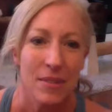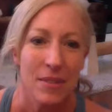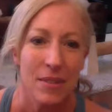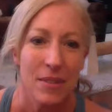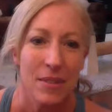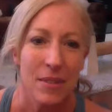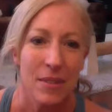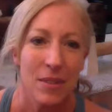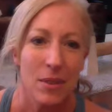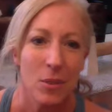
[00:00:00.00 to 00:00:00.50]

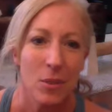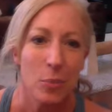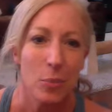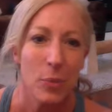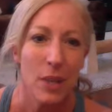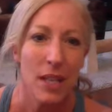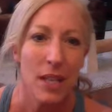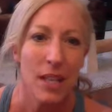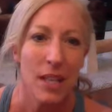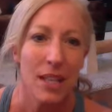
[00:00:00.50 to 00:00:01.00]

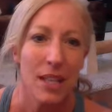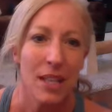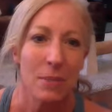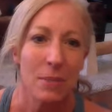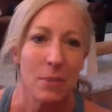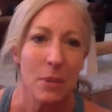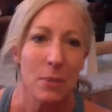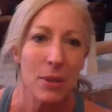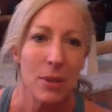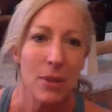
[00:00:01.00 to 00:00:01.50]
Open,
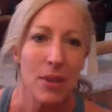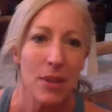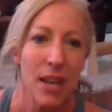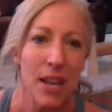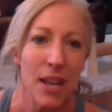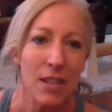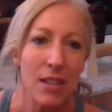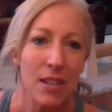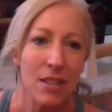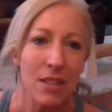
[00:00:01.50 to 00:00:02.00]
maybe you
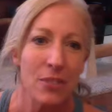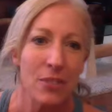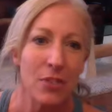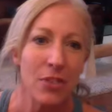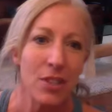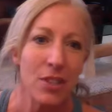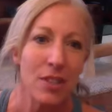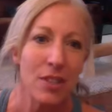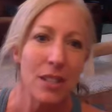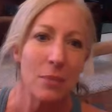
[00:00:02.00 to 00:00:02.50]
catch the
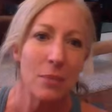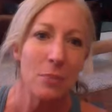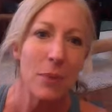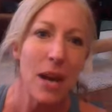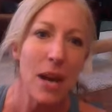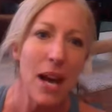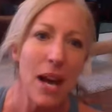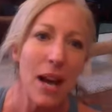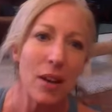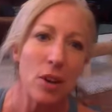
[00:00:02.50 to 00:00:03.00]
foot, lean
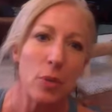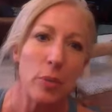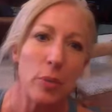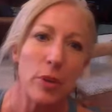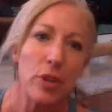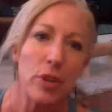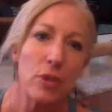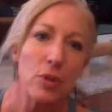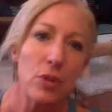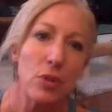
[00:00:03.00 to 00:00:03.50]
back, open
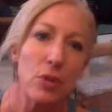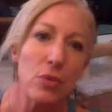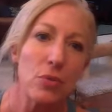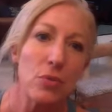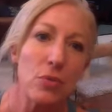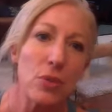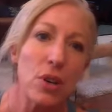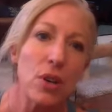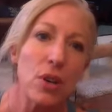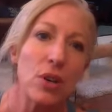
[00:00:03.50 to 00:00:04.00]
your
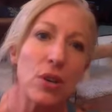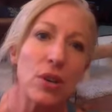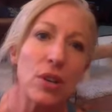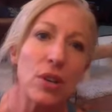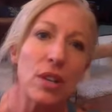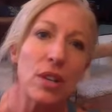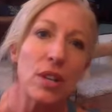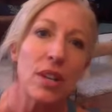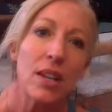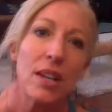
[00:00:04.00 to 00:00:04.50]
throat.
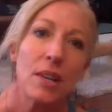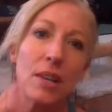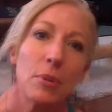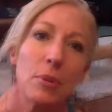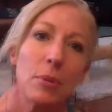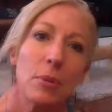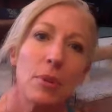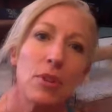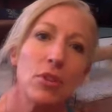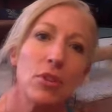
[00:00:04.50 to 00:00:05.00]

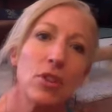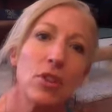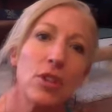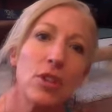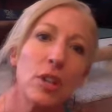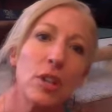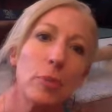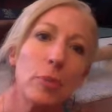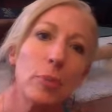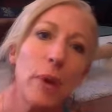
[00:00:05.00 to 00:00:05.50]
Maybe
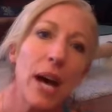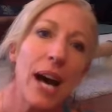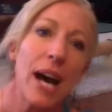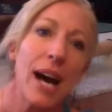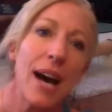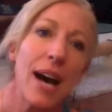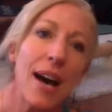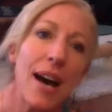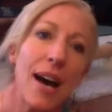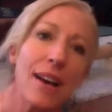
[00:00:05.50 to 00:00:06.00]
look
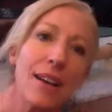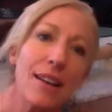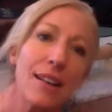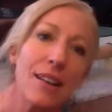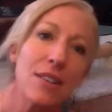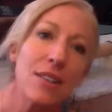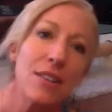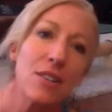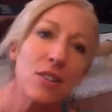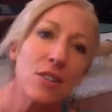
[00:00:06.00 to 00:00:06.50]
back,
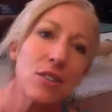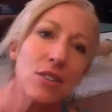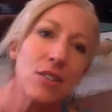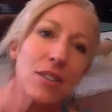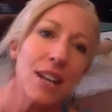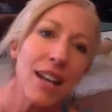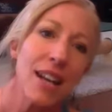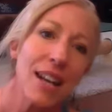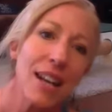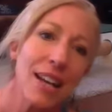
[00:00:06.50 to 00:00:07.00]
turn your
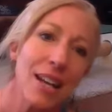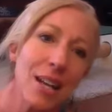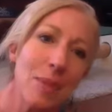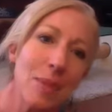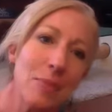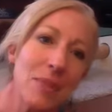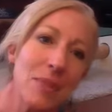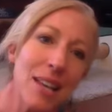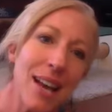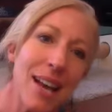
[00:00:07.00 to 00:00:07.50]
head up.
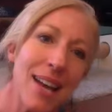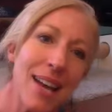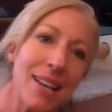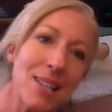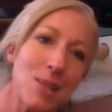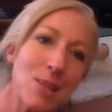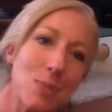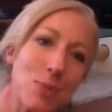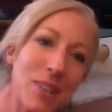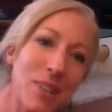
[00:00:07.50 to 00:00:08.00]

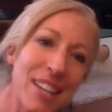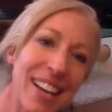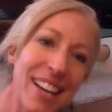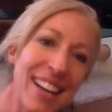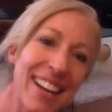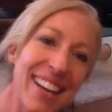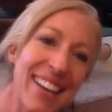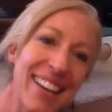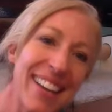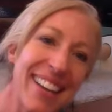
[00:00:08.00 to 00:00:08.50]
Yes, Brianna.